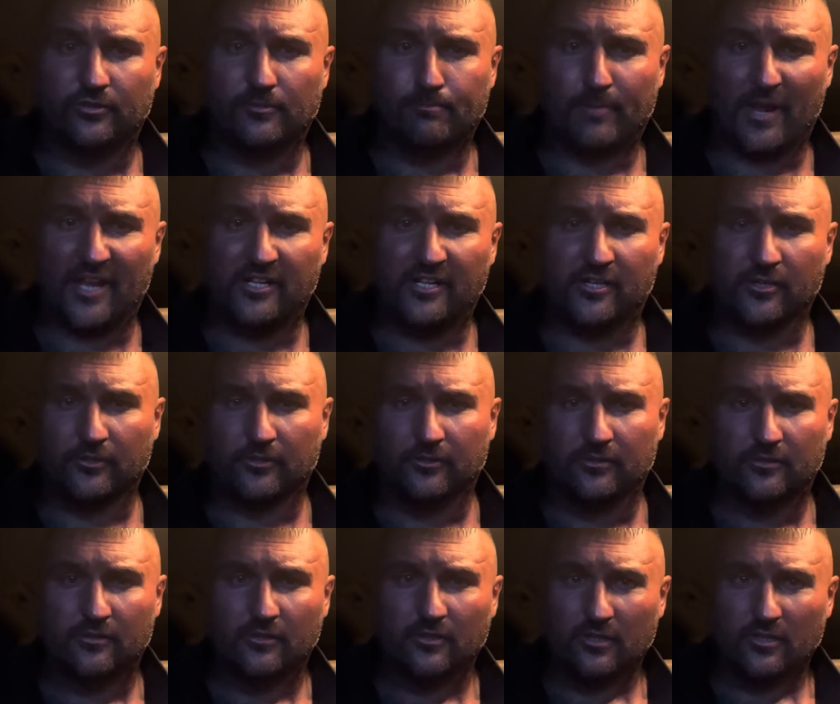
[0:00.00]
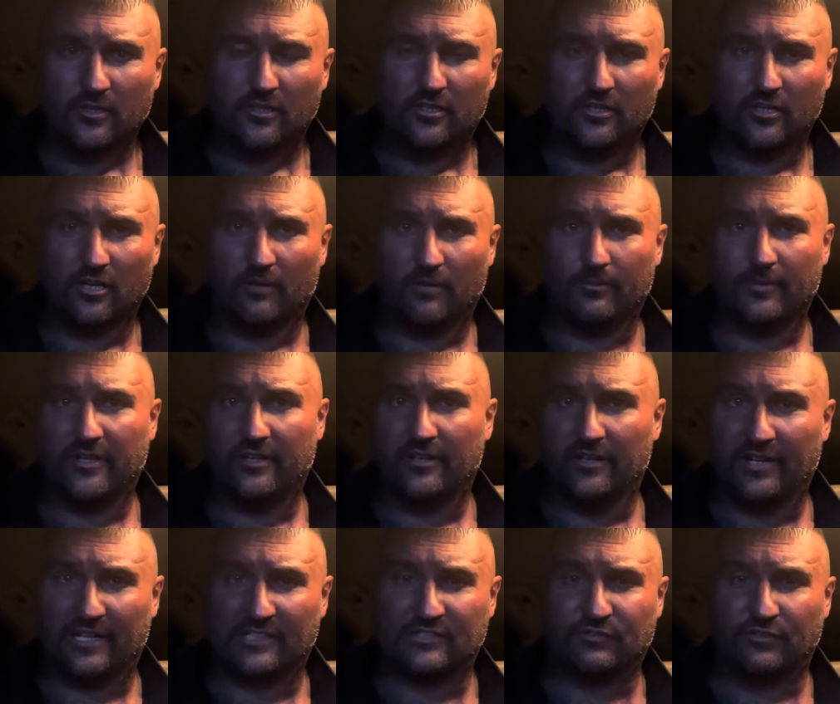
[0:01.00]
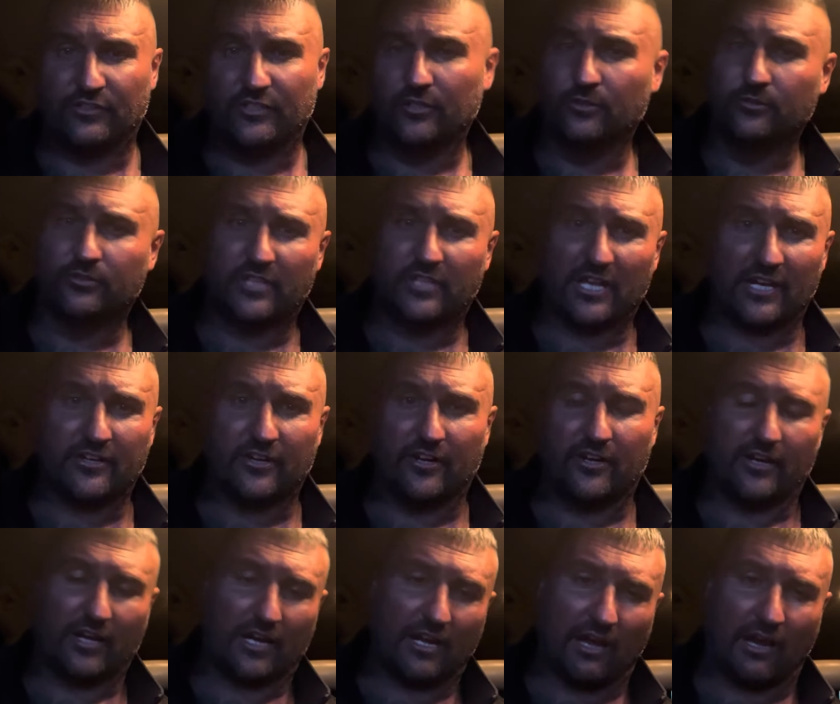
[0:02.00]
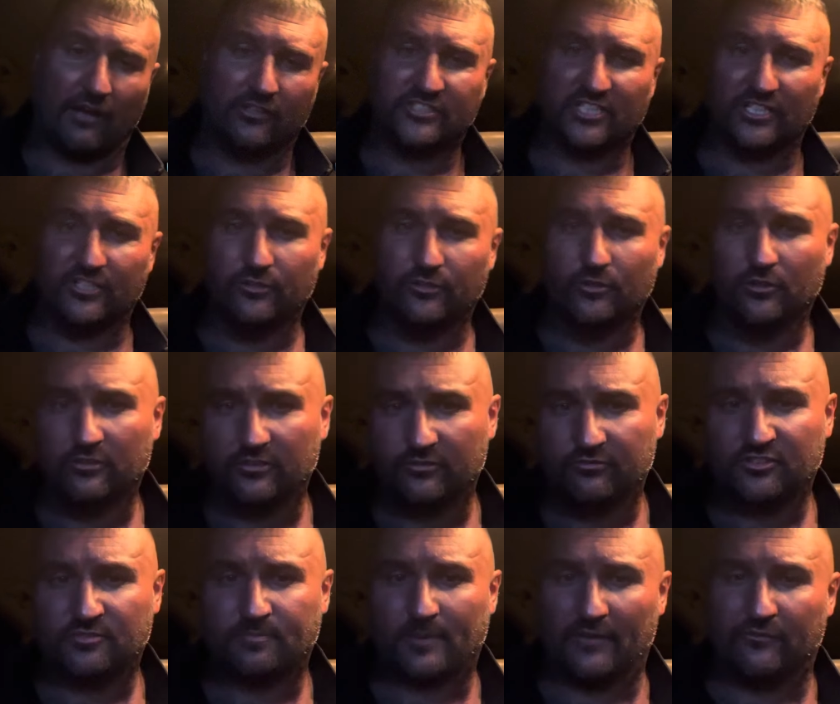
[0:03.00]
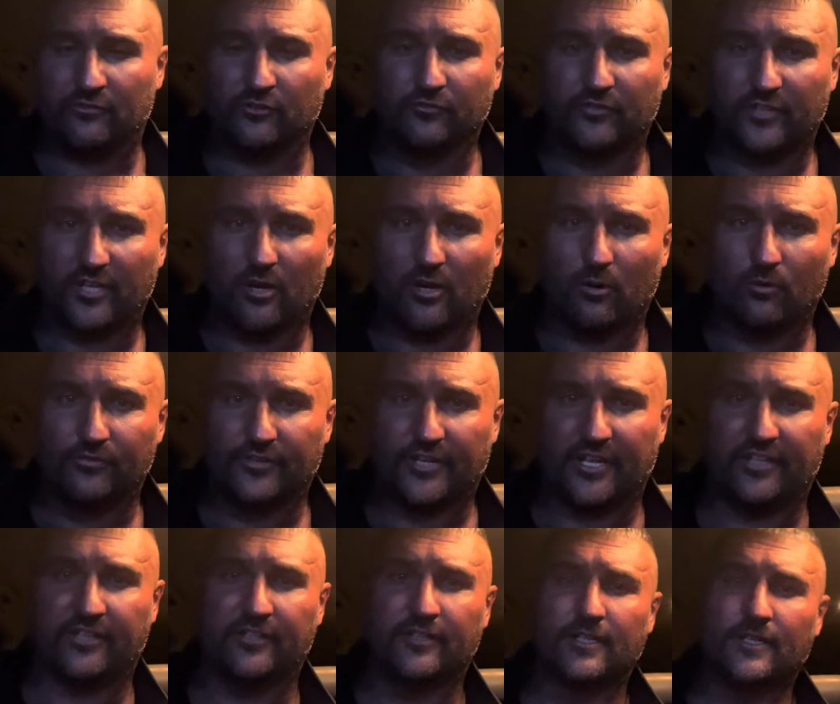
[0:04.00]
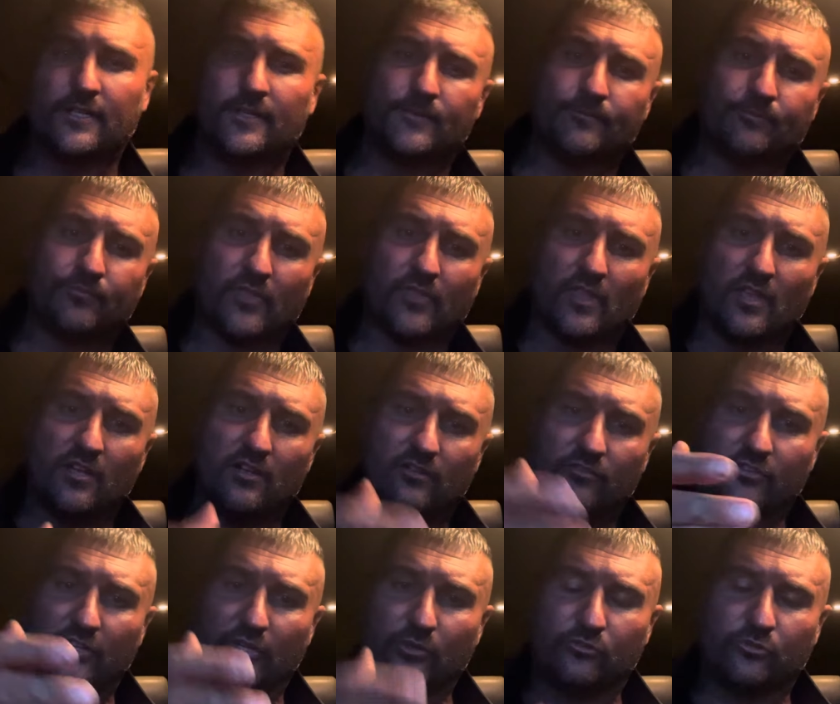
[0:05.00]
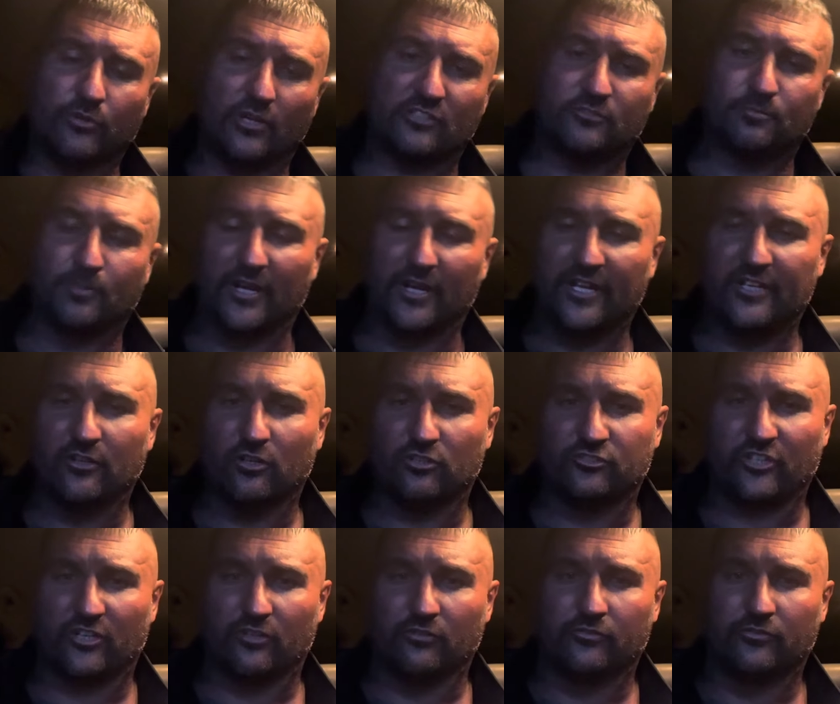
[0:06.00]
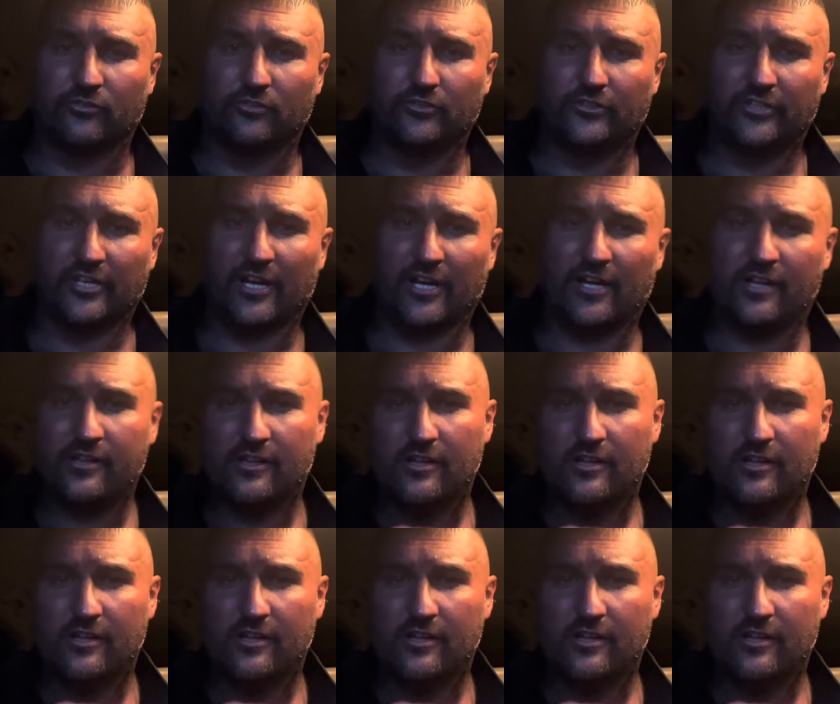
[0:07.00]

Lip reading: Bacon. You know what I mean? And as for you, Decca, I sent you a respectful video over there for you to explain yourself, yeah?